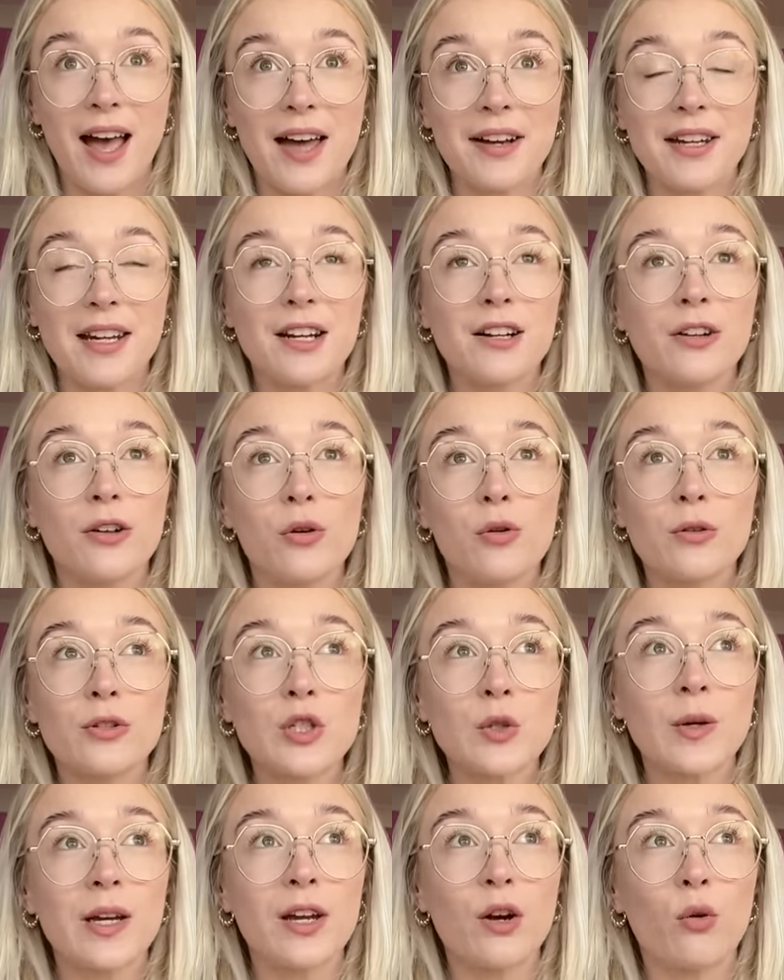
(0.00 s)
and it'll all
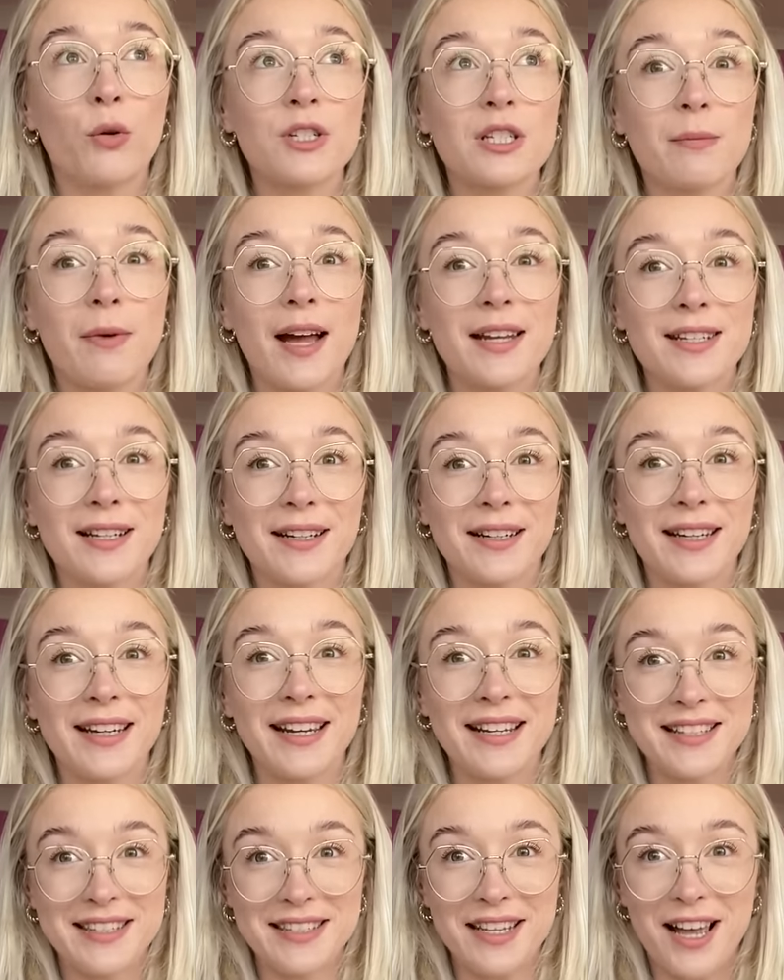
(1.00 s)
do it automatically
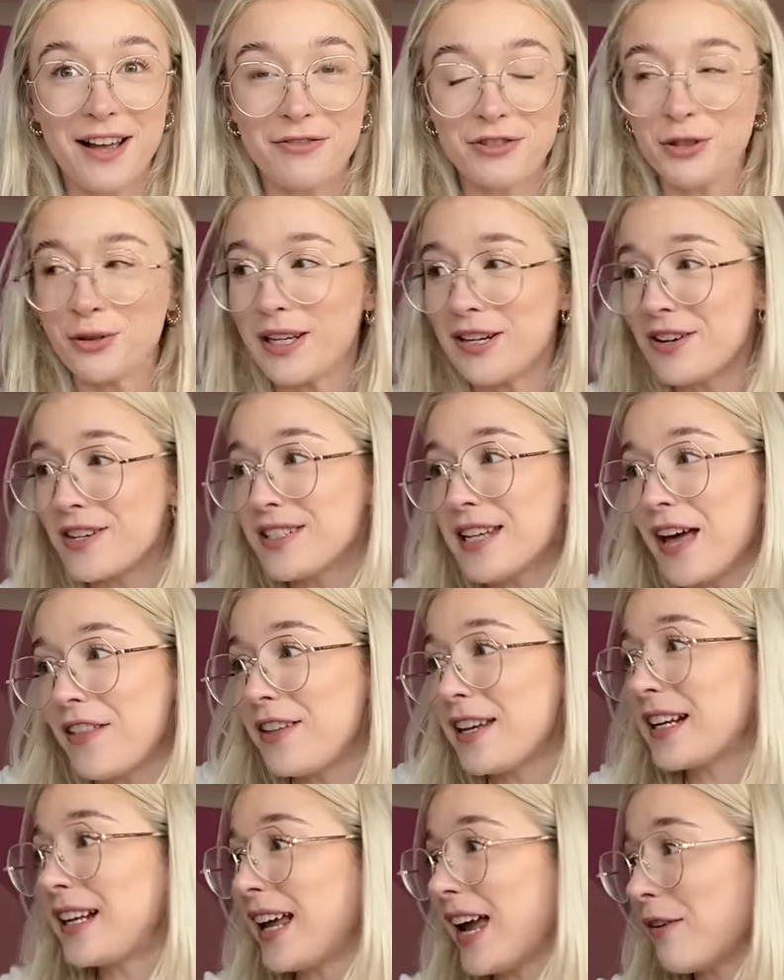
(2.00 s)
itself. So there is
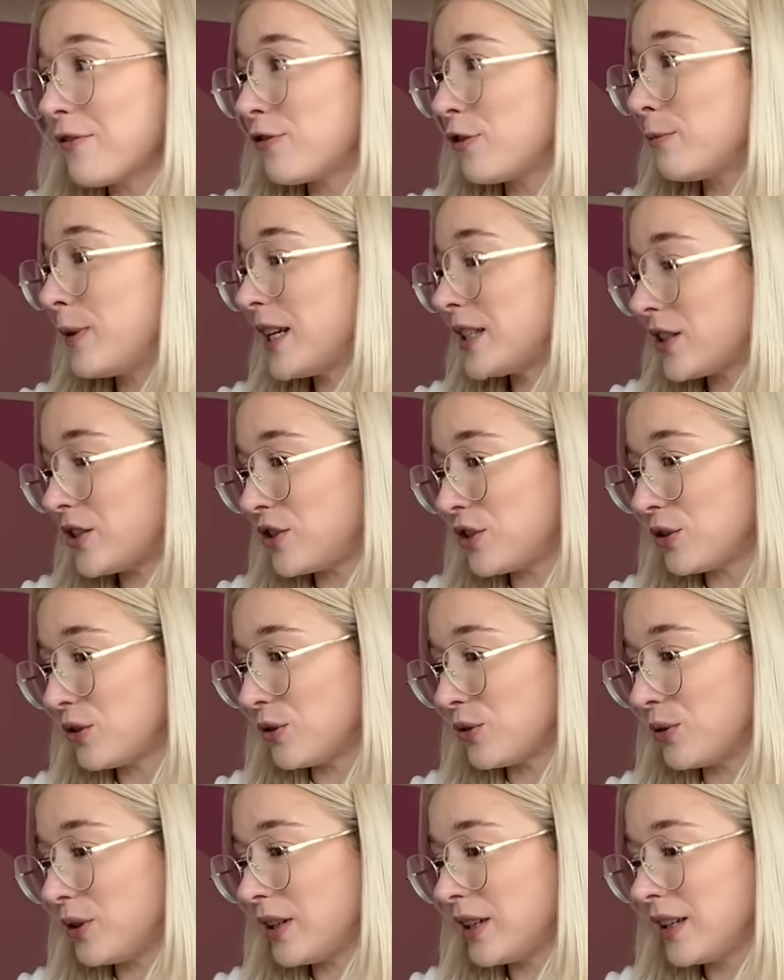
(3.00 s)
nothing left for me to
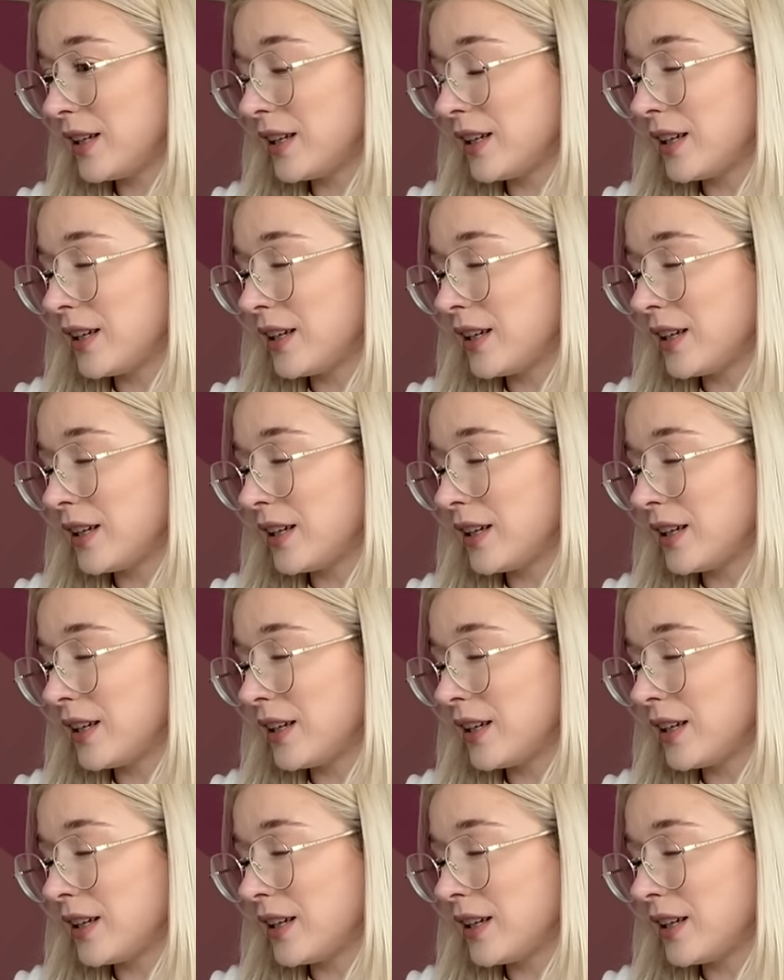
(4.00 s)
do